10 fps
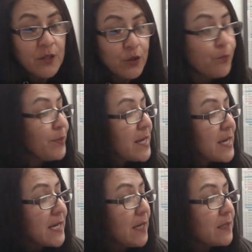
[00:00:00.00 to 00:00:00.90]
To
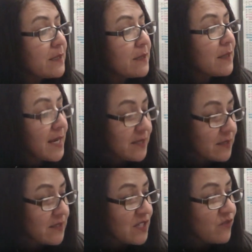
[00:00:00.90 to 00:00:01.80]
be a
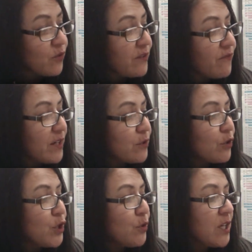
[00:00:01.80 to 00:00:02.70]
successful
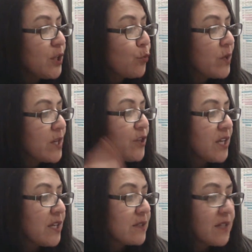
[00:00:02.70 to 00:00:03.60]
inventor, you need 3
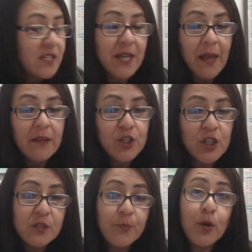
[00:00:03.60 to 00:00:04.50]
things:
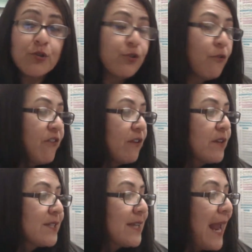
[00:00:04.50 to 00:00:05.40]
intelligence,
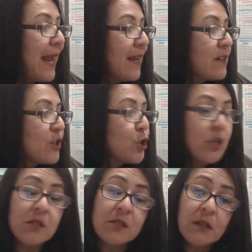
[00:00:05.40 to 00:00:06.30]
perseverance, and
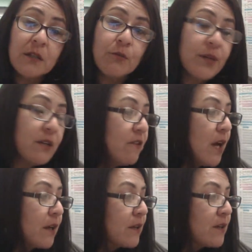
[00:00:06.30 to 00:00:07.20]
just a little bit of
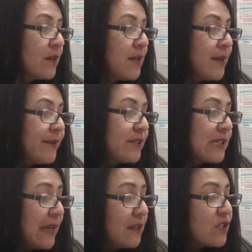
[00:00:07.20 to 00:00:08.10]
luck.
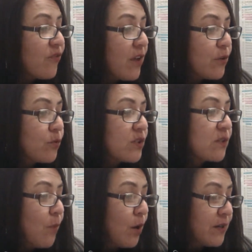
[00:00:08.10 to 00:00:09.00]
Stanley's father
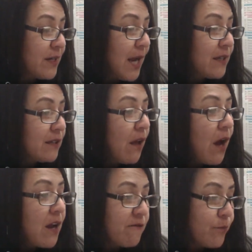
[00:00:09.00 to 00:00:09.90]
was smart and had a
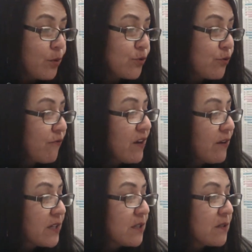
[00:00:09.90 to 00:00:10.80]
lot of
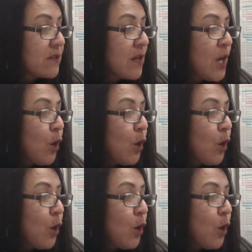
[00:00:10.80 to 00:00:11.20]
perseverance.